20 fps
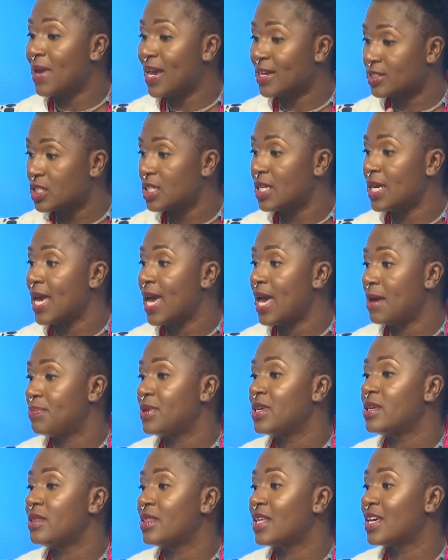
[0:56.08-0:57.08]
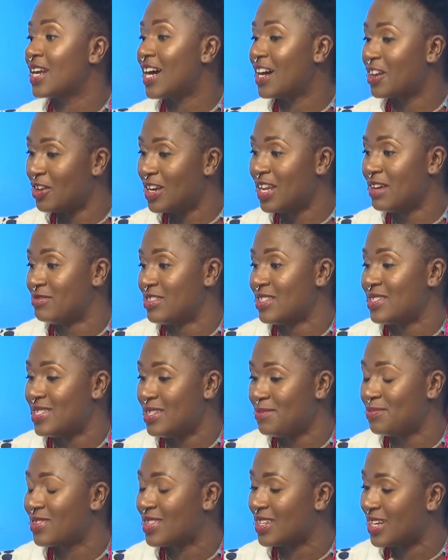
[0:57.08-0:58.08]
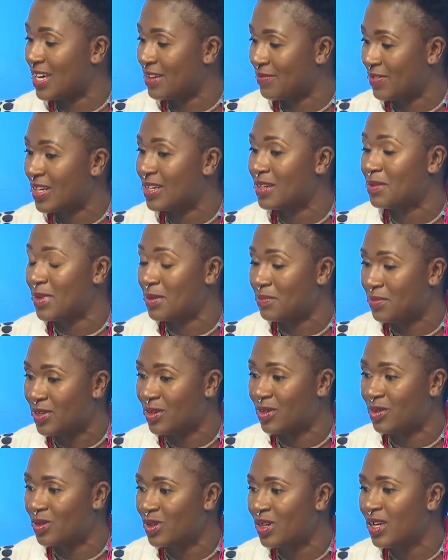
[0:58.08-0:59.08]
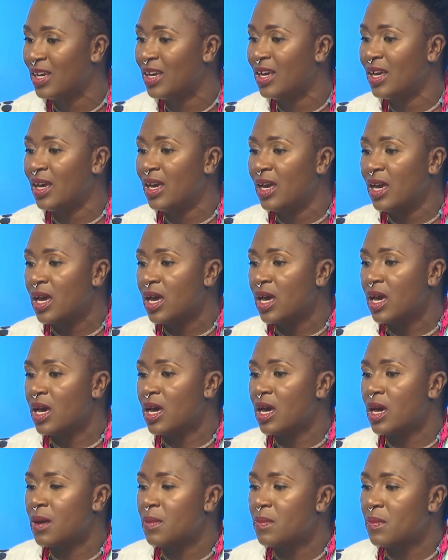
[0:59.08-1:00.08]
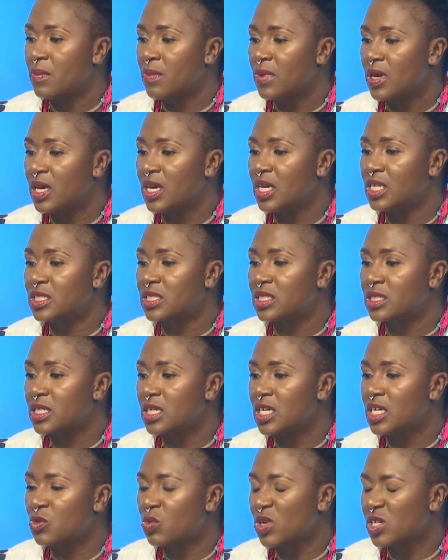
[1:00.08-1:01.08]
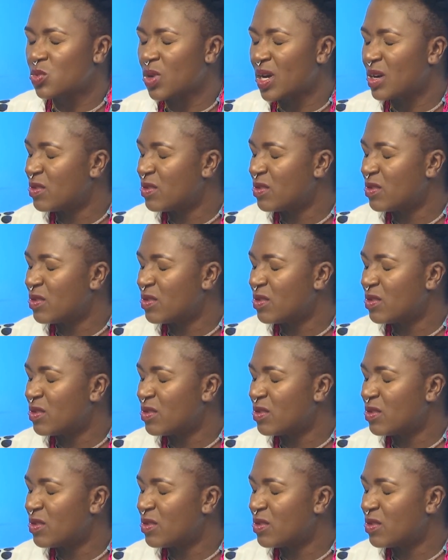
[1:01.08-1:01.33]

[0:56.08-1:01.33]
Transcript: actually happy that I don't have to sleep with a knife under my pillow. It was one